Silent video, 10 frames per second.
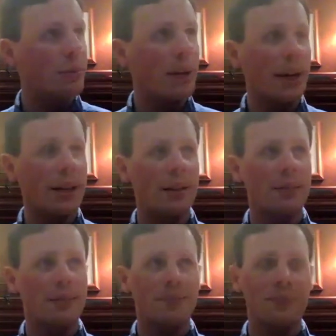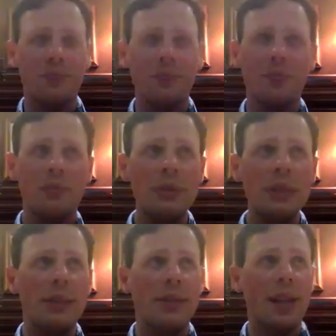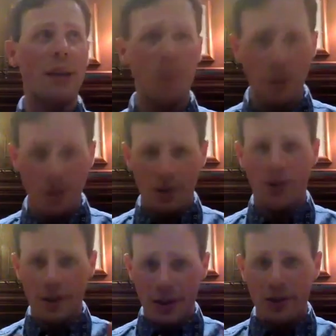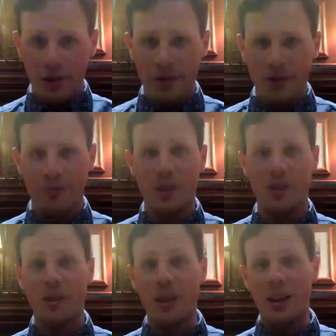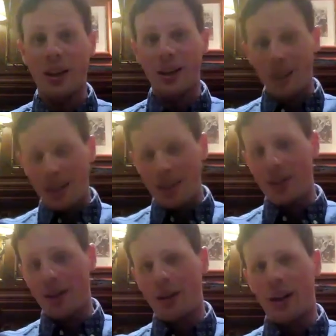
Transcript: behind it in saying books are essential which yeah they are